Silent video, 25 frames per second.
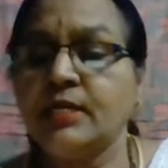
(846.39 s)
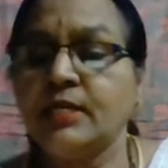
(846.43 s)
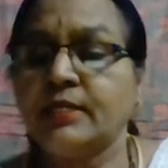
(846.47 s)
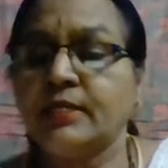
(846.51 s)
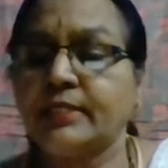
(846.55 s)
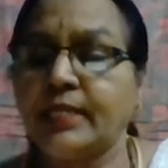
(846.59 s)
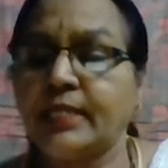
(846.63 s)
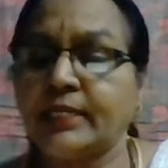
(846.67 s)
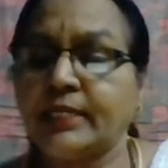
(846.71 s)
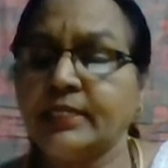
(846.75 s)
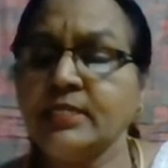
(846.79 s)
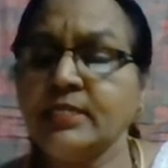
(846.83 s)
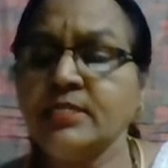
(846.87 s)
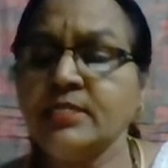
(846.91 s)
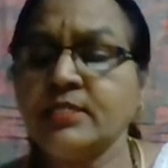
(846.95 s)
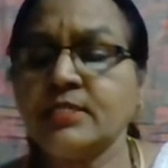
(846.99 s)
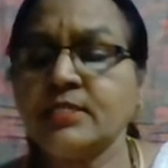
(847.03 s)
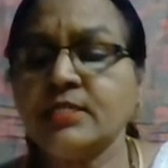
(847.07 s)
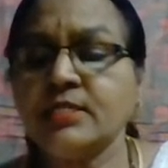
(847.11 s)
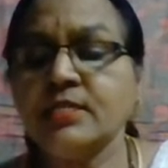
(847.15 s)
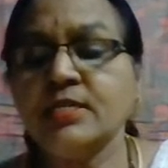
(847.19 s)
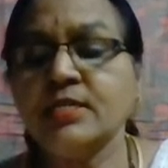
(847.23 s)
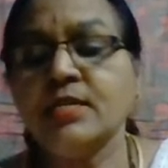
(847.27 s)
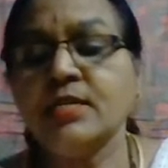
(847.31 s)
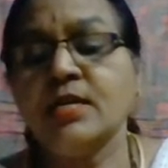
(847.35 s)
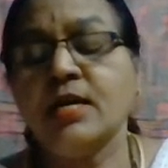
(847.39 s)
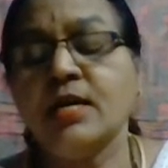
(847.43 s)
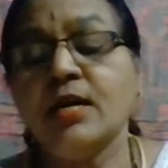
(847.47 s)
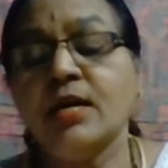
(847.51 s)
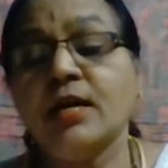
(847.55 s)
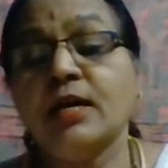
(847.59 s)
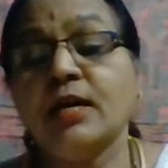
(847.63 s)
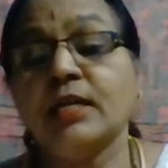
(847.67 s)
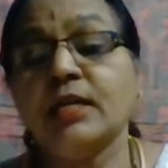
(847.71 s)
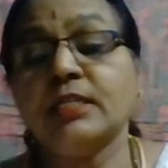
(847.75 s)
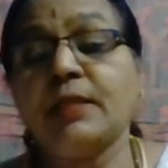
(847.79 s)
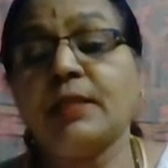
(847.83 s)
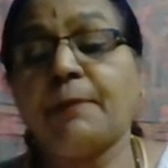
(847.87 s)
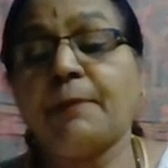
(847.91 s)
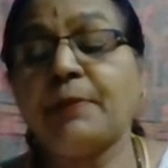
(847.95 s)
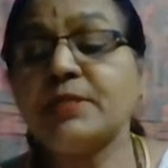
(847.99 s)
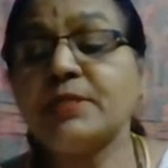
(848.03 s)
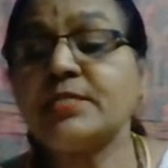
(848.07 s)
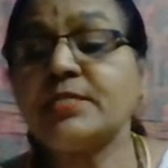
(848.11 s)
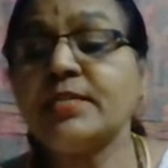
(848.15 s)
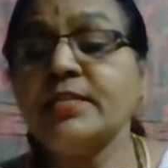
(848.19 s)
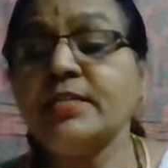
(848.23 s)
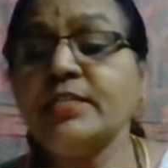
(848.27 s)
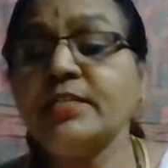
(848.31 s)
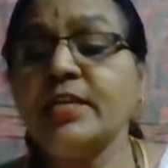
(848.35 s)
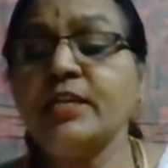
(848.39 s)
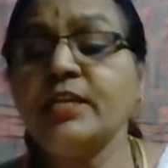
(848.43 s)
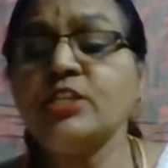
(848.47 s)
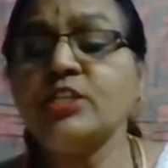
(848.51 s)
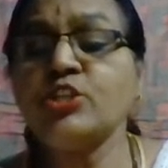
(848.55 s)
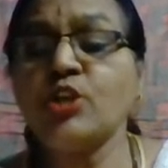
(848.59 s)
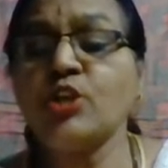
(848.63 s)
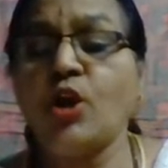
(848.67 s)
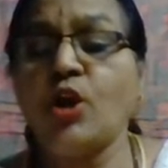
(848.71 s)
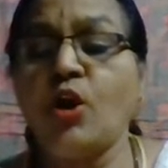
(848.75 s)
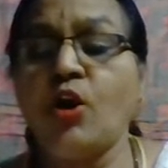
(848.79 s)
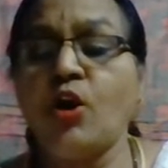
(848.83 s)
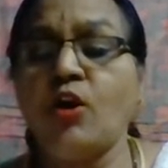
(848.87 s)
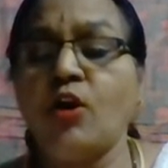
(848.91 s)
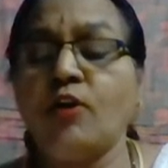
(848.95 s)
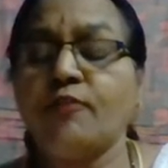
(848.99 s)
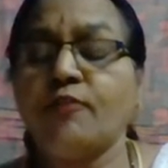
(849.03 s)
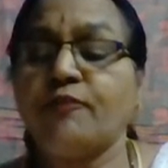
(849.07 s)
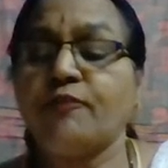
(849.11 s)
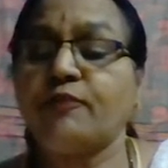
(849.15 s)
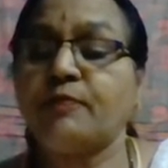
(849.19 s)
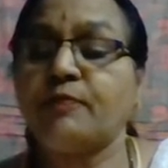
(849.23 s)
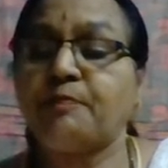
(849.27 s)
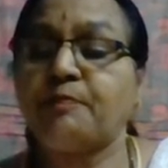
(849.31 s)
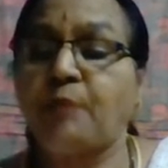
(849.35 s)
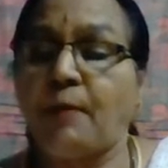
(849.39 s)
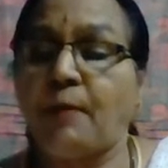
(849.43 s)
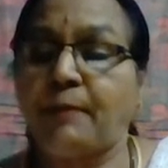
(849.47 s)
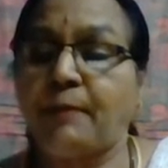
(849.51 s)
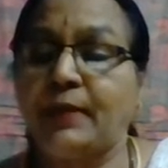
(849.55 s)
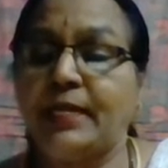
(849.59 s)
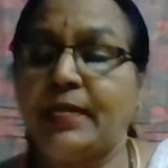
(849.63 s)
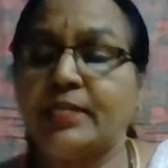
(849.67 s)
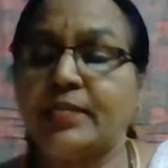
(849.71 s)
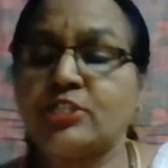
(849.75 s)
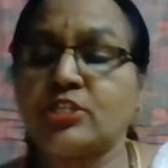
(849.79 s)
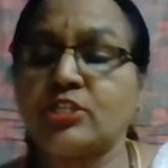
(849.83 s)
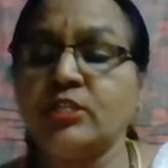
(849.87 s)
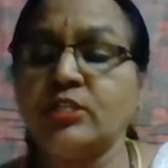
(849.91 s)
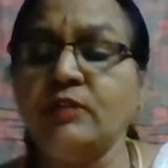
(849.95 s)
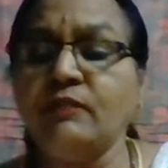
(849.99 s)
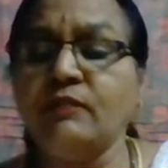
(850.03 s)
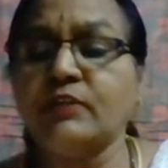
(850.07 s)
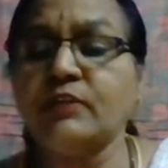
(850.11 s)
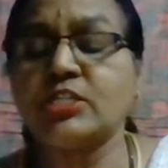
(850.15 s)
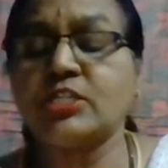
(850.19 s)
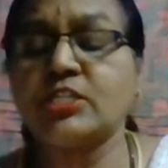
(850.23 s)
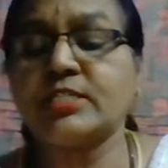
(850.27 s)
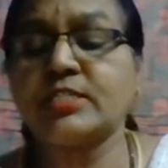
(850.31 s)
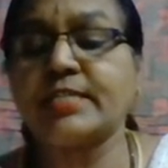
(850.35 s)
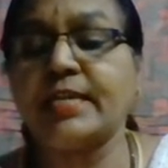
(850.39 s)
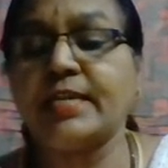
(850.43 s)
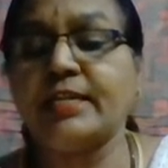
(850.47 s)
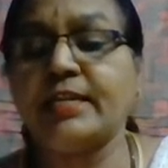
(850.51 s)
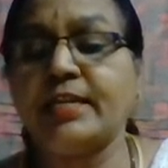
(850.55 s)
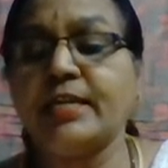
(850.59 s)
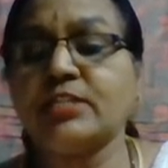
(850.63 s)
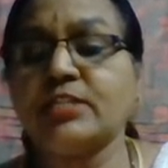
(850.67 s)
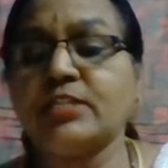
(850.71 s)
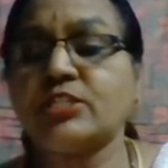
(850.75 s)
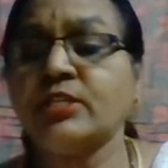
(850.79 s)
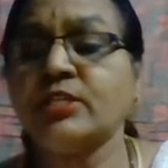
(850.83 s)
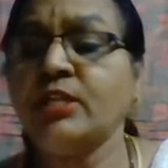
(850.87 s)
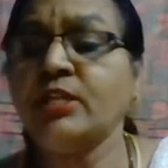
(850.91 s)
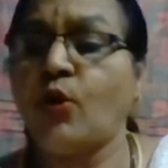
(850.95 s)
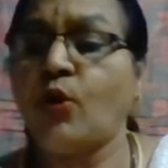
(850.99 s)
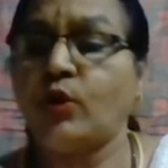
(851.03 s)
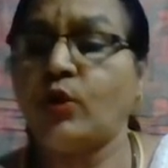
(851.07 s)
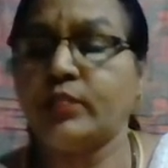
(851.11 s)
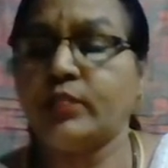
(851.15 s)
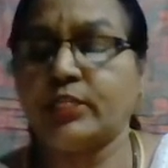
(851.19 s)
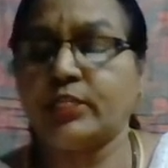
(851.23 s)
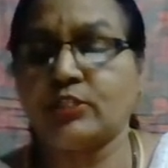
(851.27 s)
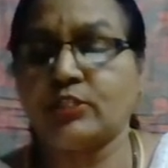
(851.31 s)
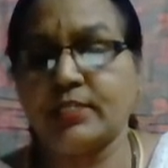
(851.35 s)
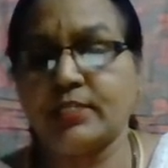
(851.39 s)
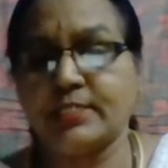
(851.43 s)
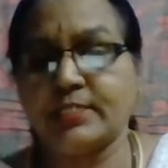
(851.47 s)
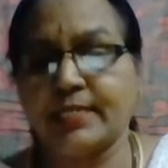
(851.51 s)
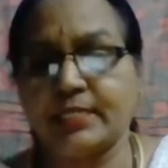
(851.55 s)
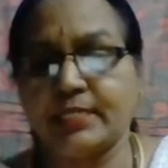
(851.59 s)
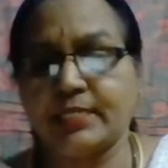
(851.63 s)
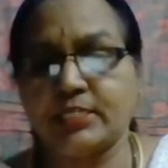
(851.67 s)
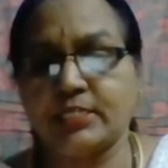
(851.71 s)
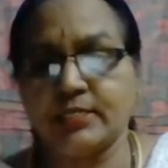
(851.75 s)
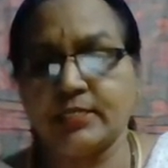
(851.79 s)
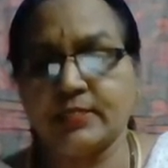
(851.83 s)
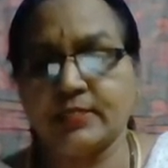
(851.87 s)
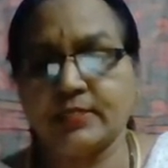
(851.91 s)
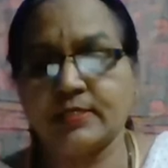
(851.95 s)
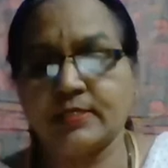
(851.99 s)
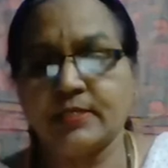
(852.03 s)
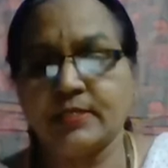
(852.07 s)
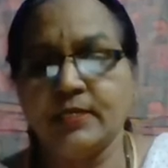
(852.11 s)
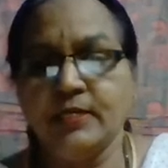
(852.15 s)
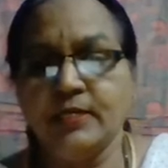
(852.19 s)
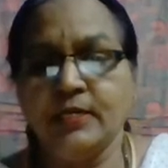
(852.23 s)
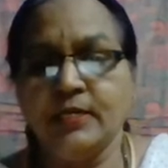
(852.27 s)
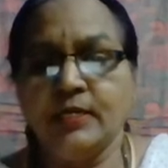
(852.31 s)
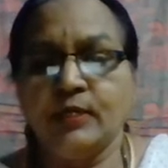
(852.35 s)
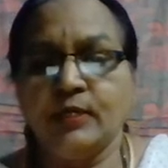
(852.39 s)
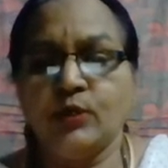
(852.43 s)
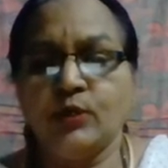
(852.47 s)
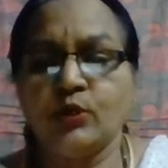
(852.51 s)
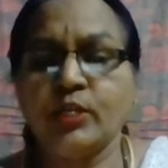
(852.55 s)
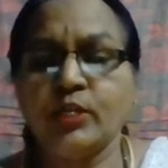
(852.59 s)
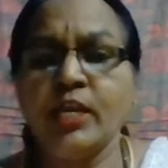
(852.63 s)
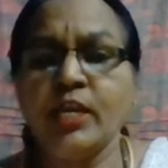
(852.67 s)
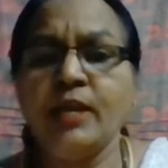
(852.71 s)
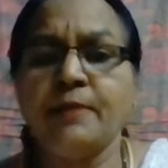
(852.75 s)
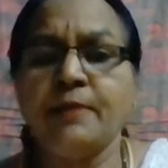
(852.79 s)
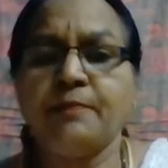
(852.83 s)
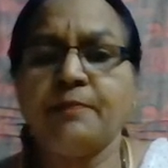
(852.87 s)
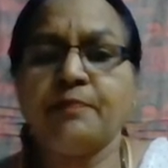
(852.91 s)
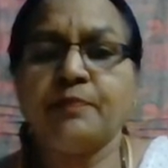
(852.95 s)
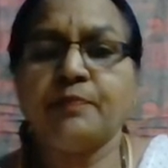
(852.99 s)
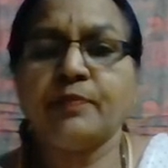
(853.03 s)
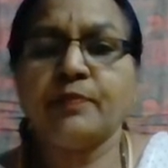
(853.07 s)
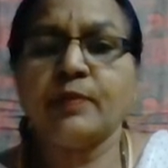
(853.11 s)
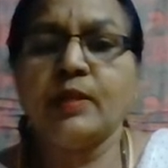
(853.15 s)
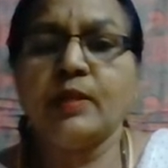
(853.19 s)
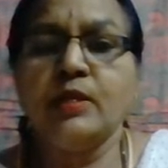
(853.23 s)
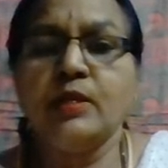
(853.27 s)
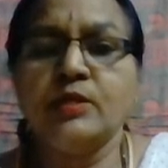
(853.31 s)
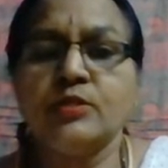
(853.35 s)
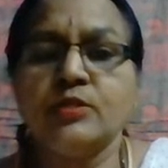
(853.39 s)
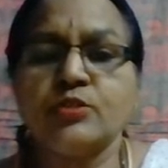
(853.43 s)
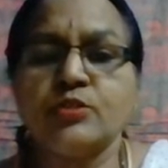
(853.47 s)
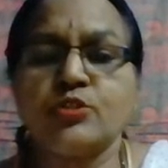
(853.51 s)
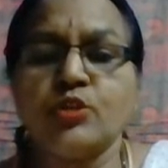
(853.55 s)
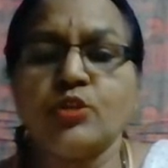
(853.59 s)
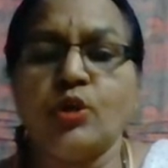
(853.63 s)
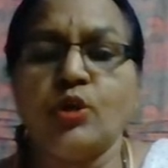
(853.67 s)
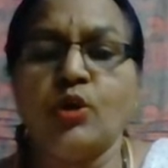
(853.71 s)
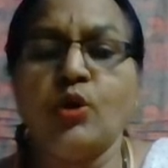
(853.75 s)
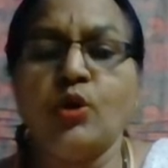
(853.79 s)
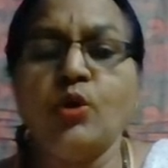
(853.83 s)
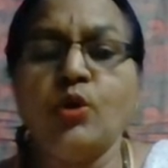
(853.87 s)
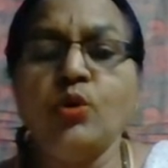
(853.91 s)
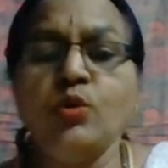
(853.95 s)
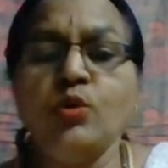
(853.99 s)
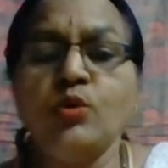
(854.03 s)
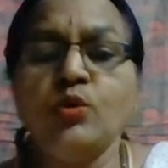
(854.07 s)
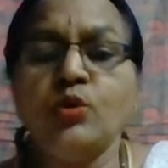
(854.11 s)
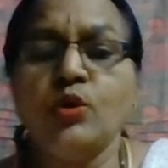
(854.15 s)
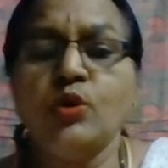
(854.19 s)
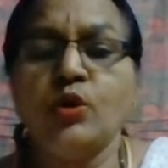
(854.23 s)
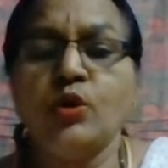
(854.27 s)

that is the percentage of population which is engaged in all the 3 sectors. Okay, so